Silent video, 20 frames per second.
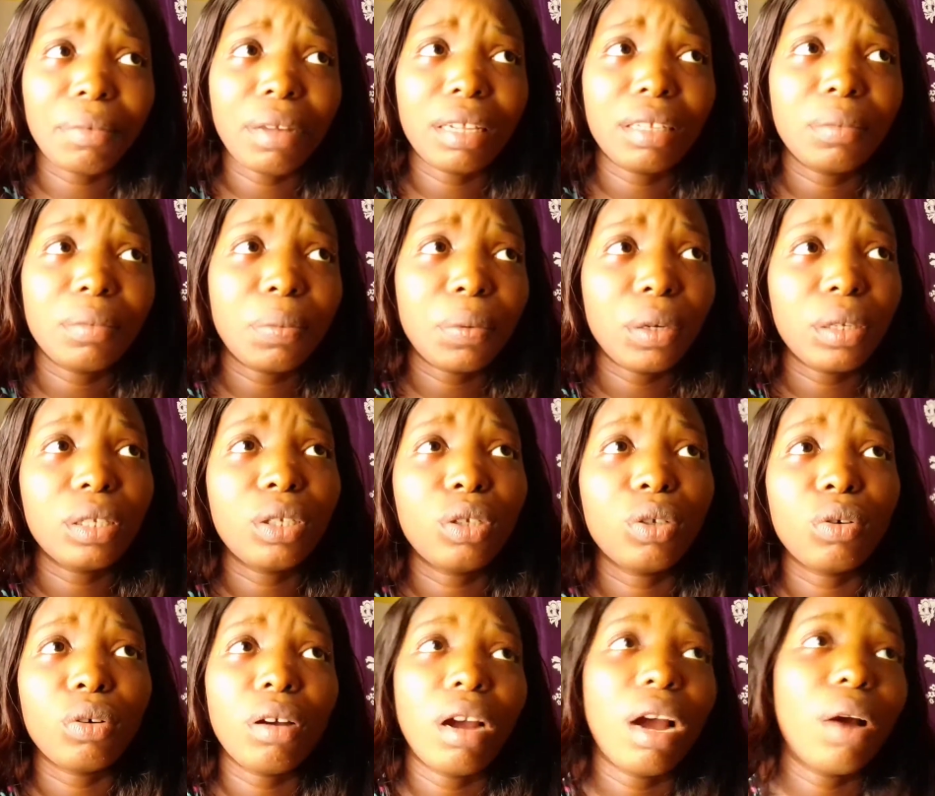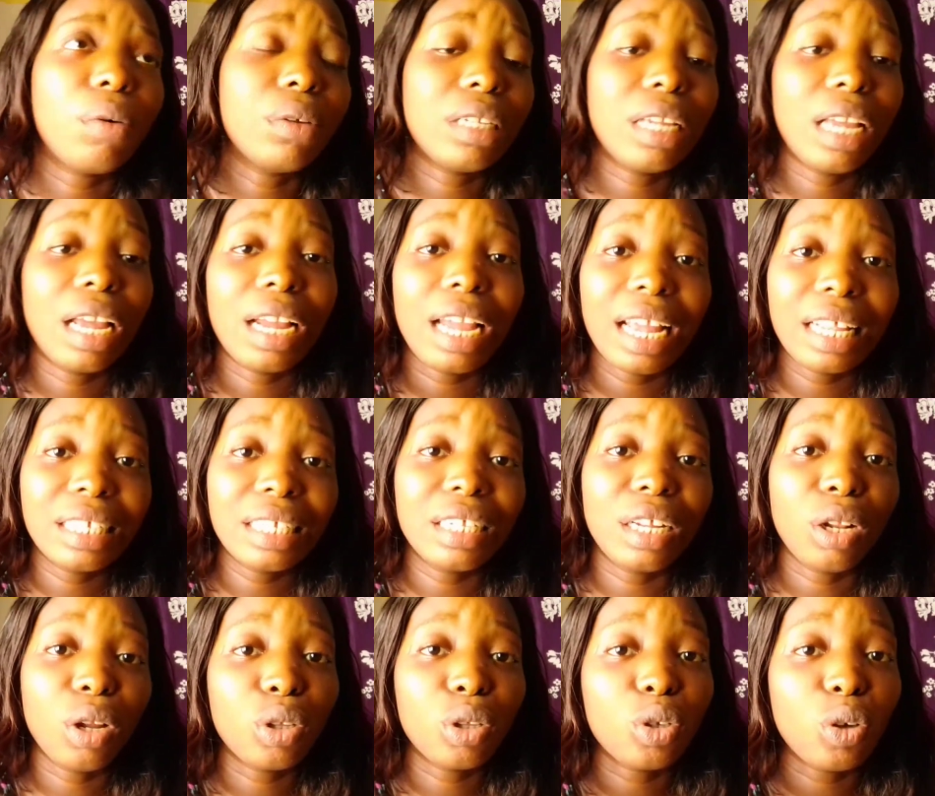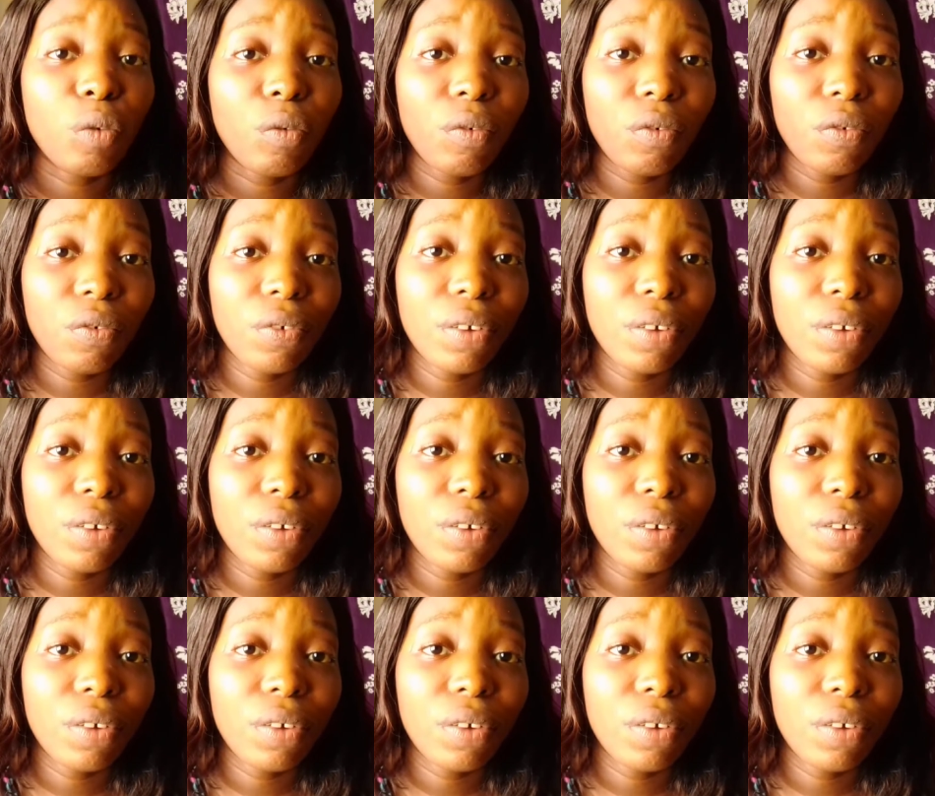at the point, so I was getting a lot of